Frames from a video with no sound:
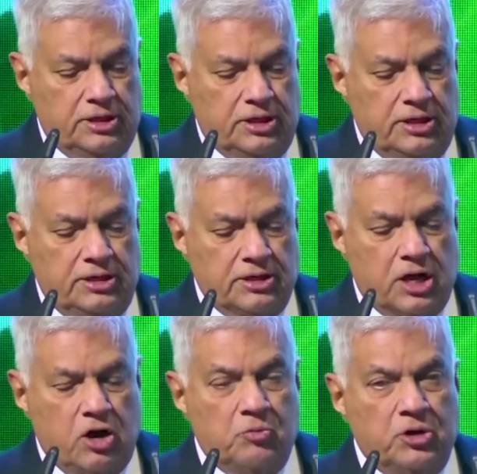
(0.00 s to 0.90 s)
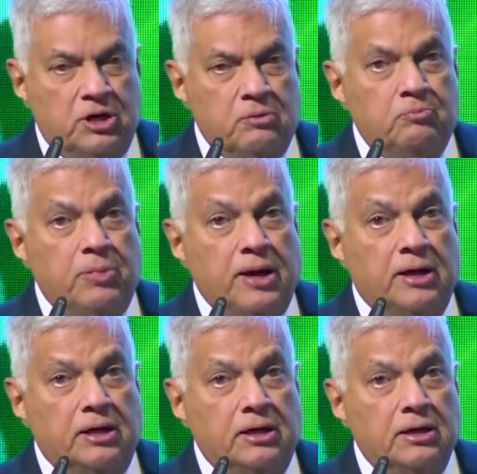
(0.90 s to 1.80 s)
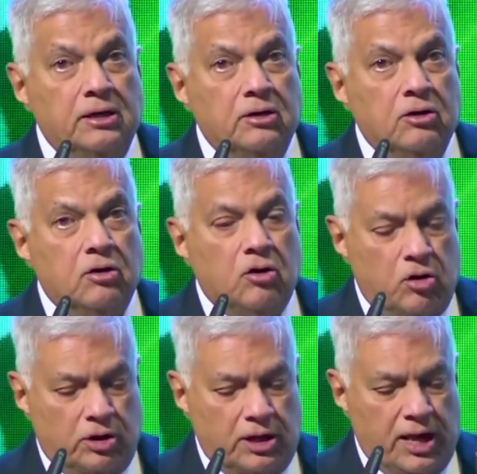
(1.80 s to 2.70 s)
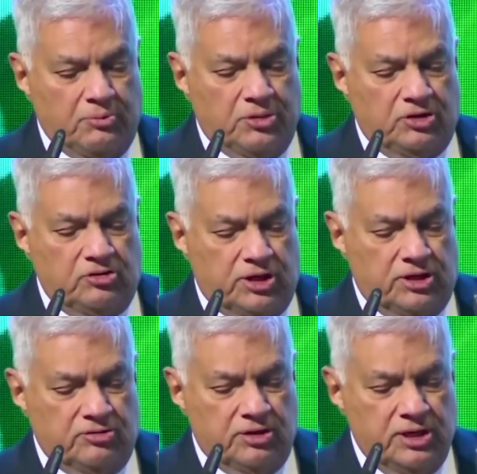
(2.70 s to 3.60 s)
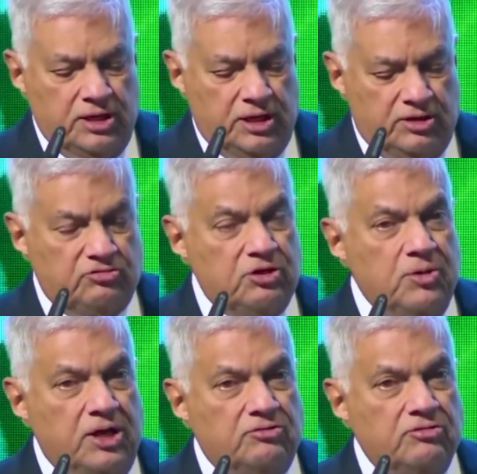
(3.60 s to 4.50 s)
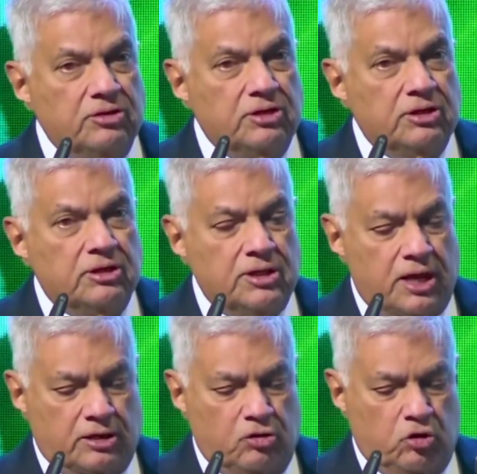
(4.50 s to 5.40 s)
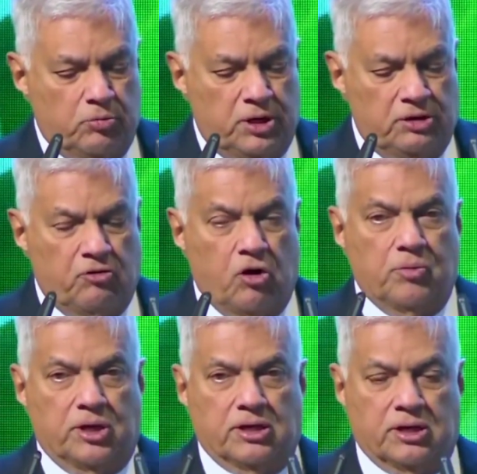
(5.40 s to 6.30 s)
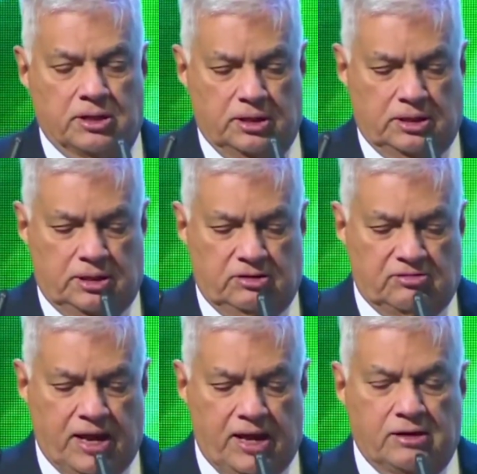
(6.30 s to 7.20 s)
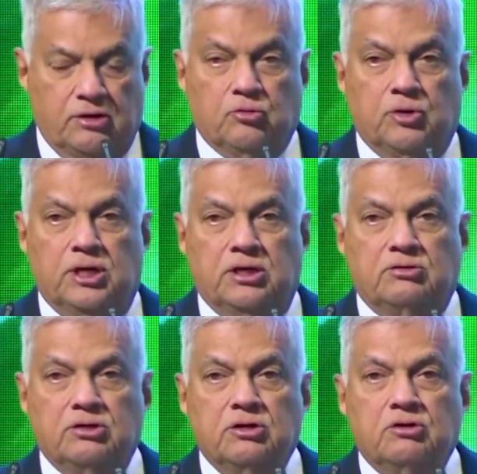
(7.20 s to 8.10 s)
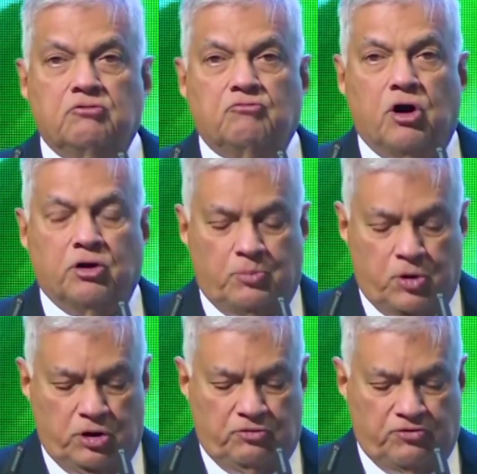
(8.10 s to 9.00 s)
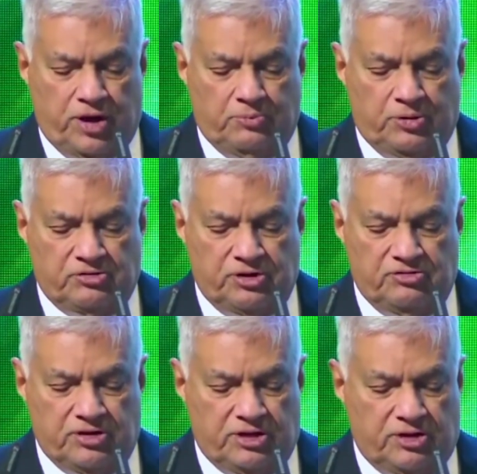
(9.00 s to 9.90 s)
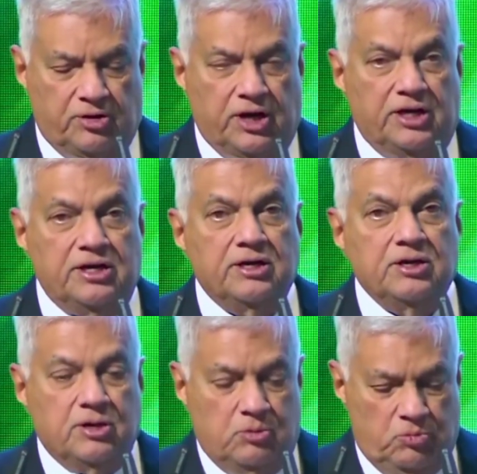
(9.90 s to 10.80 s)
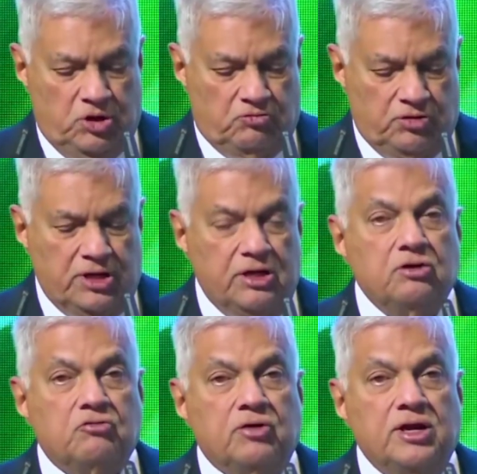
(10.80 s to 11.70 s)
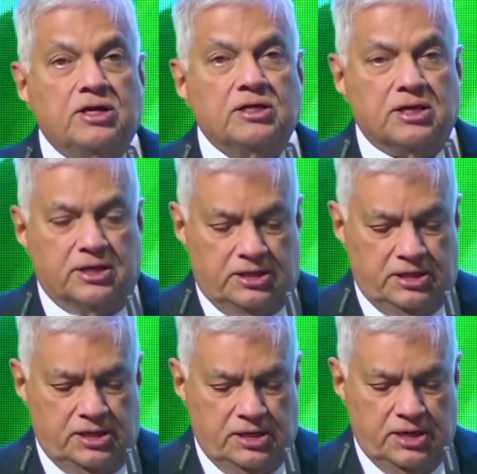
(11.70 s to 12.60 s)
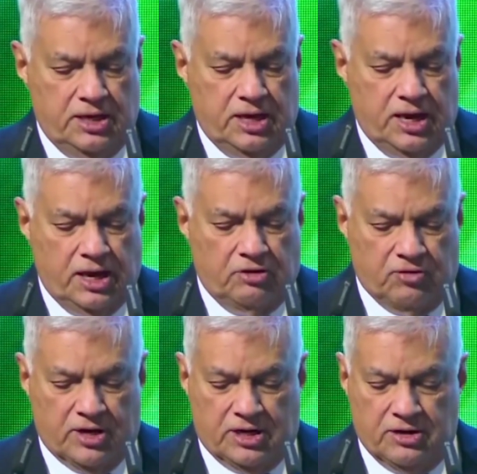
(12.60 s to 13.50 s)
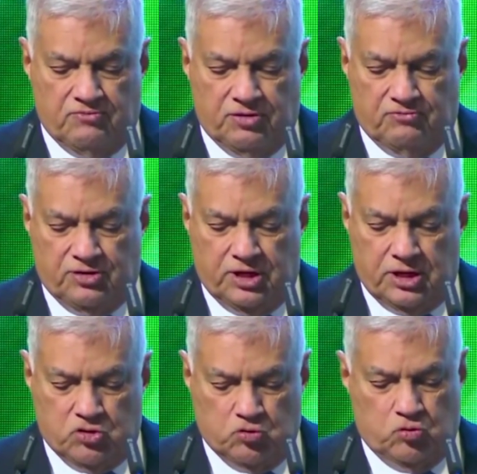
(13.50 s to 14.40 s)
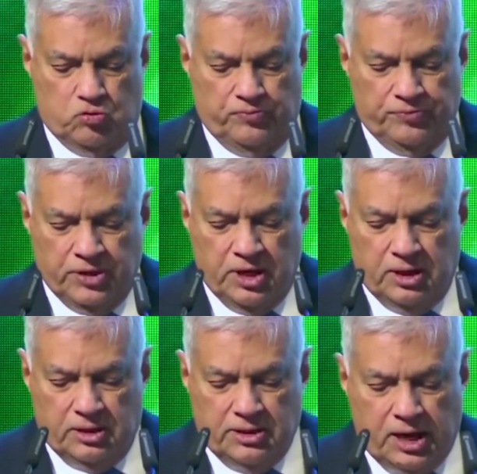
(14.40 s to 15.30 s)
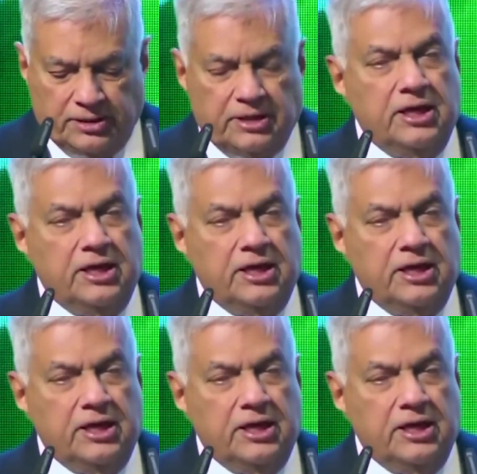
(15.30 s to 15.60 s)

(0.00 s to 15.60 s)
the Intergovernmental Panel on Climate Change estimates that global warming is likely to reach 1.5% centigrade between 2030 and 2052. The other